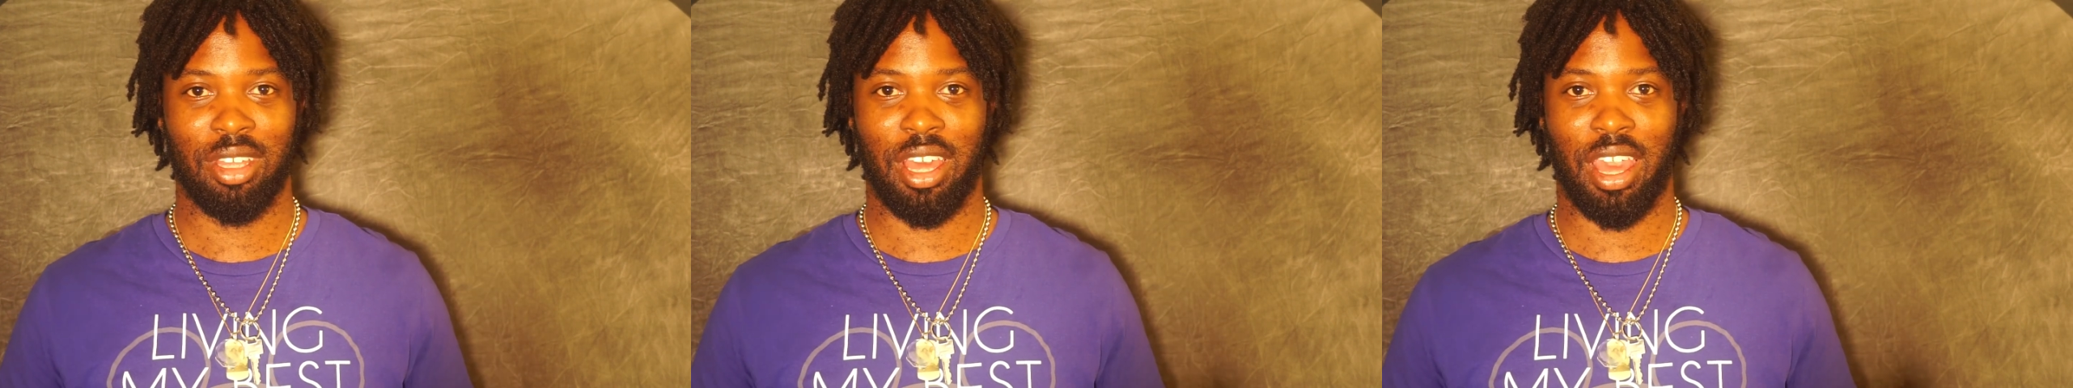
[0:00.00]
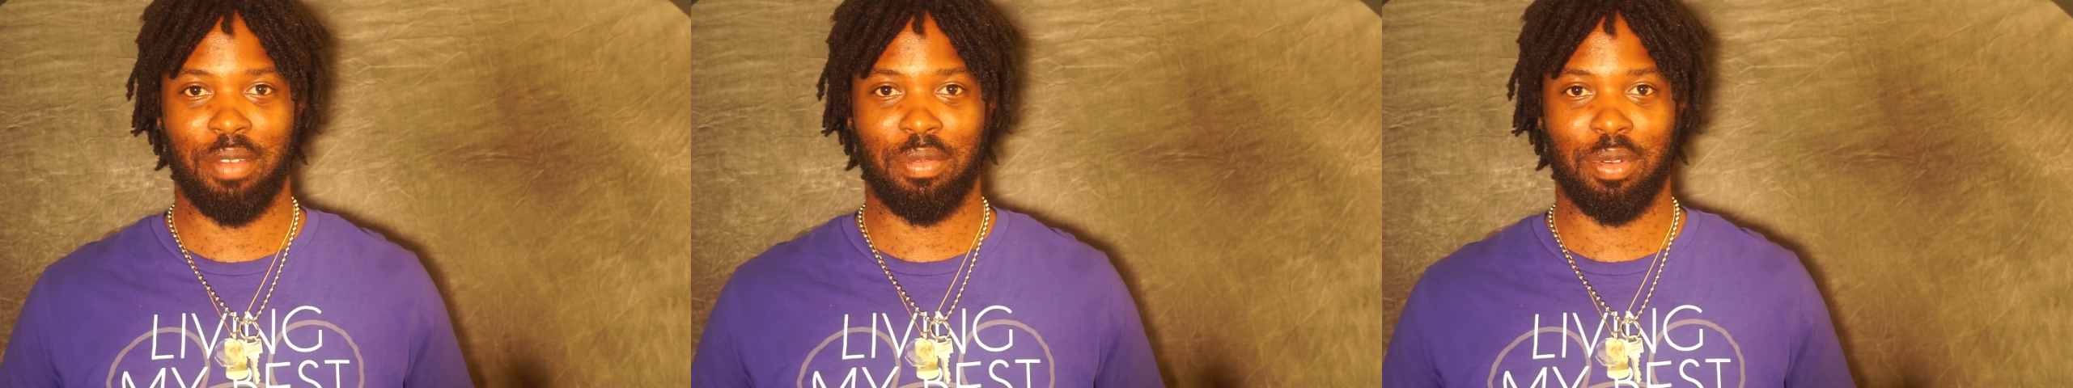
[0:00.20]

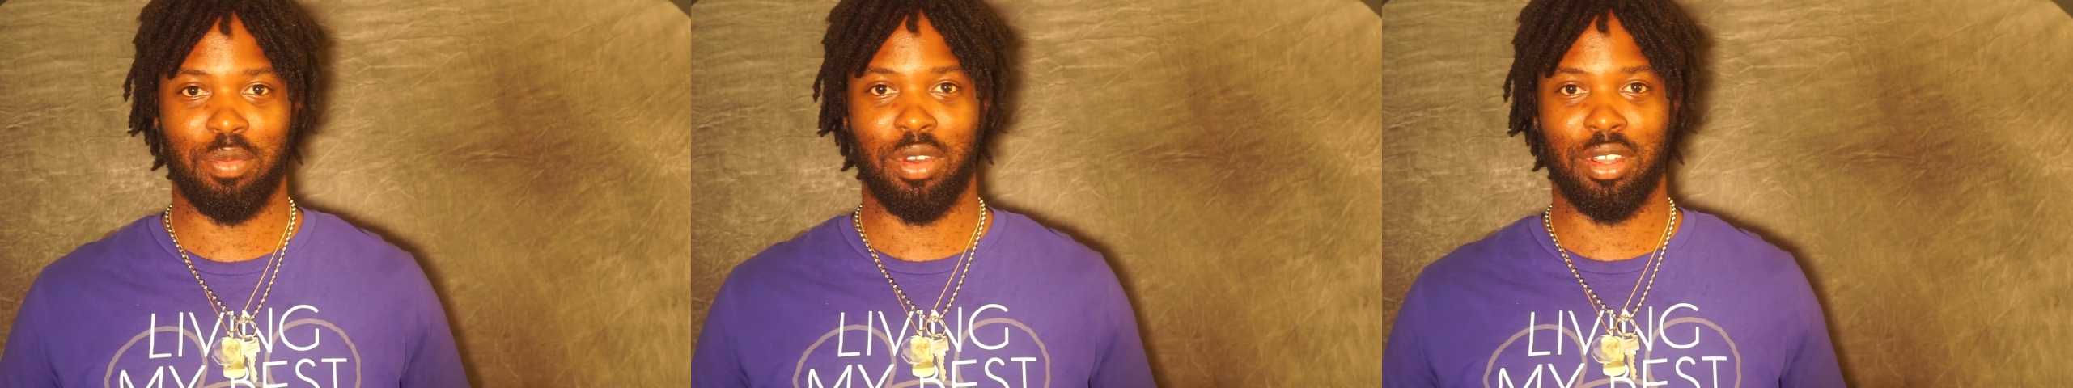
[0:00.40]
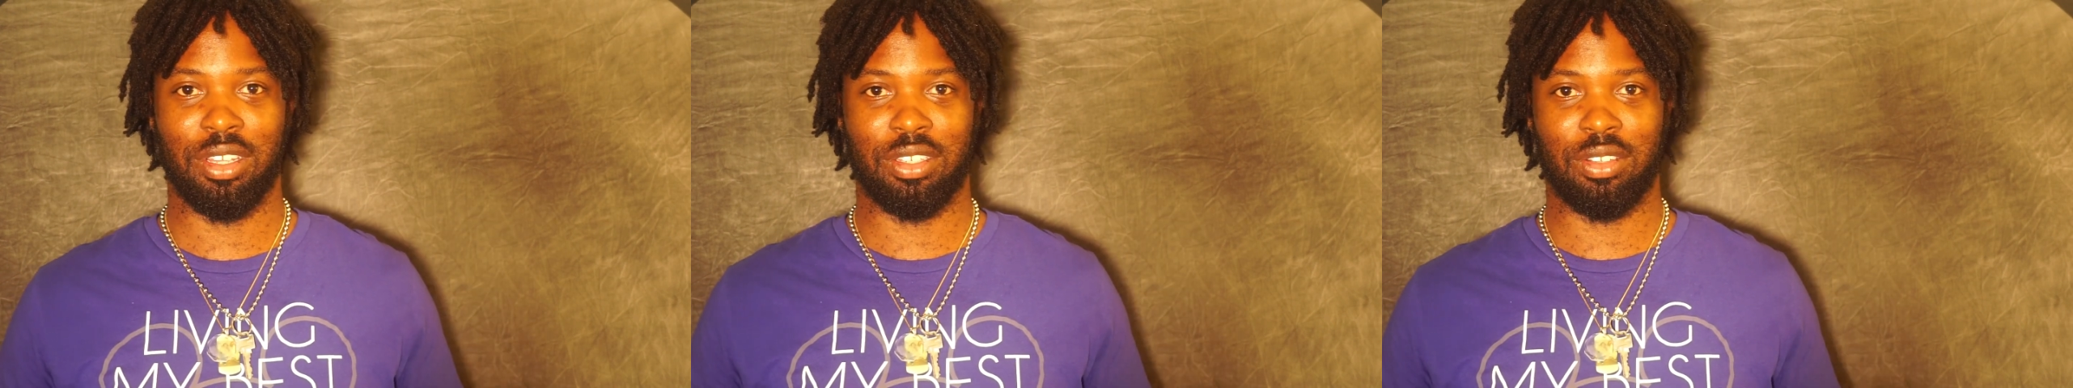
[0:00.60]

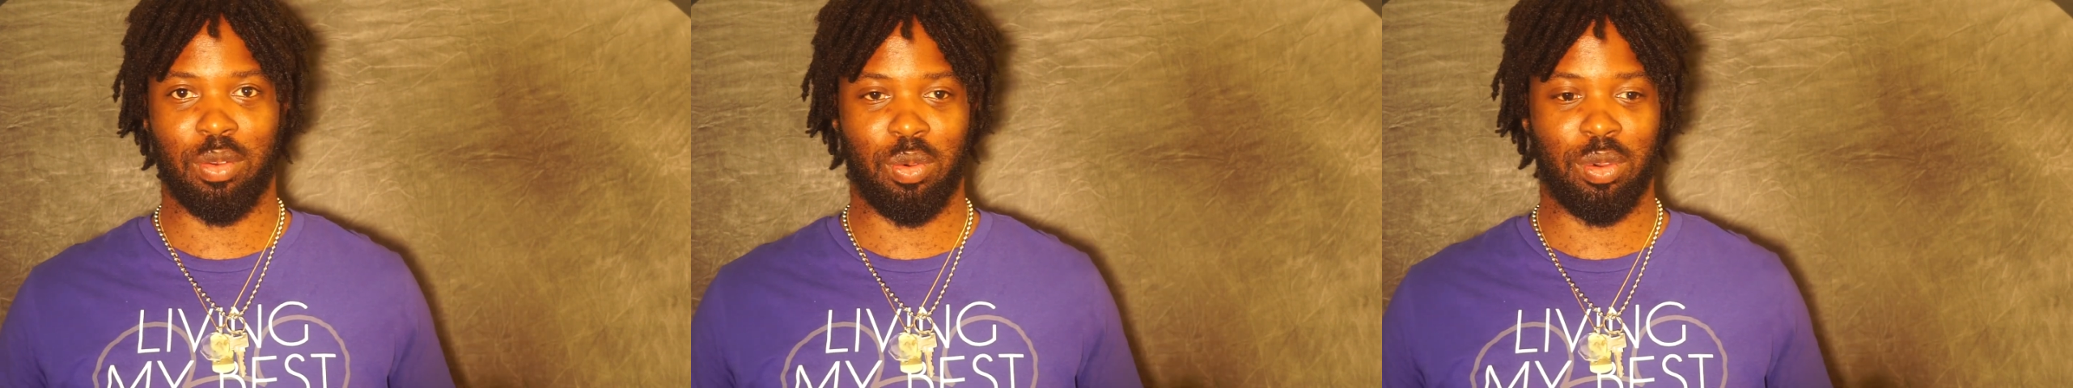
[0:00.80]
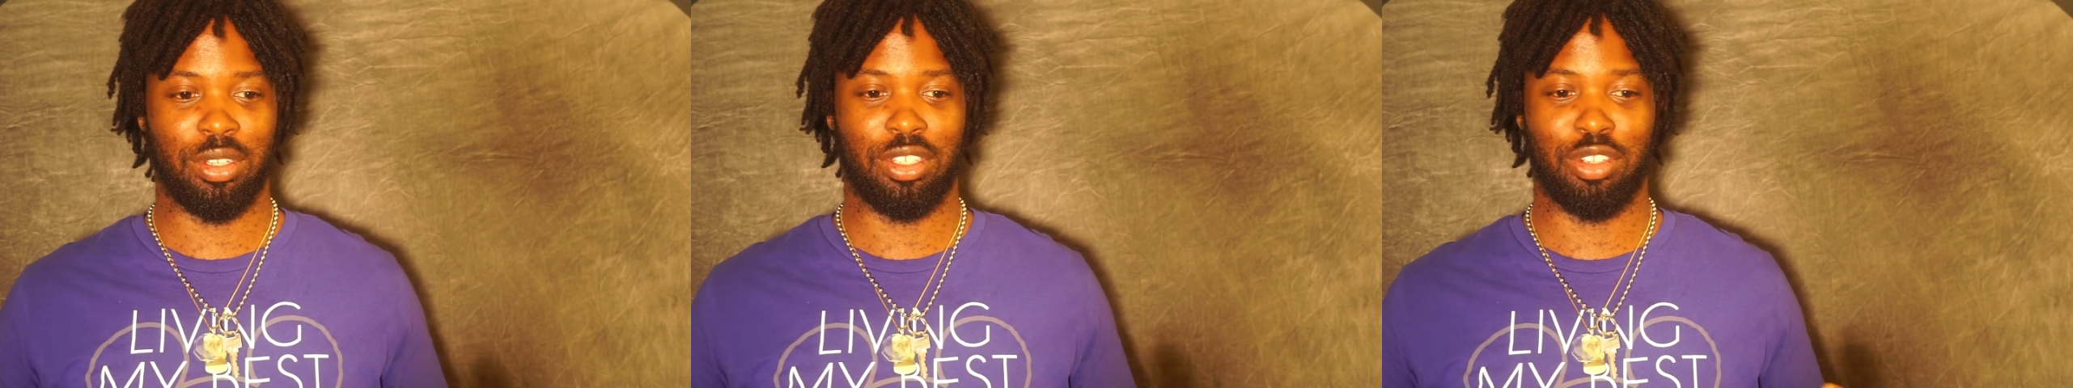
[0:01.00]
Everyone is
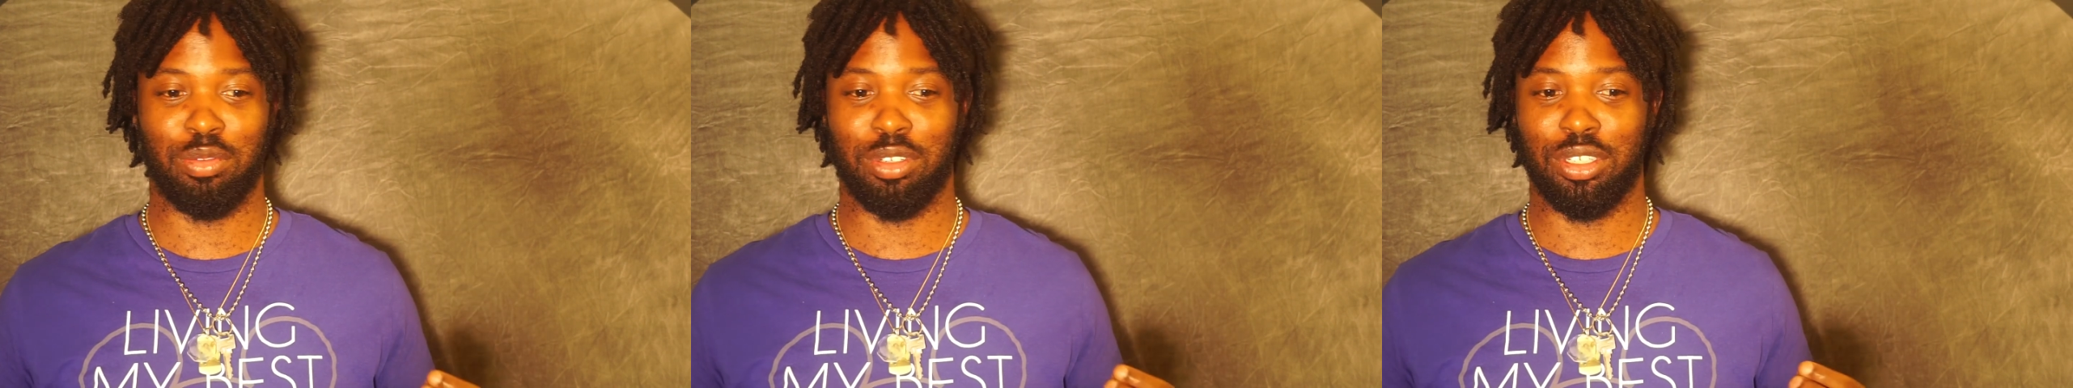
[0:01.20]
going to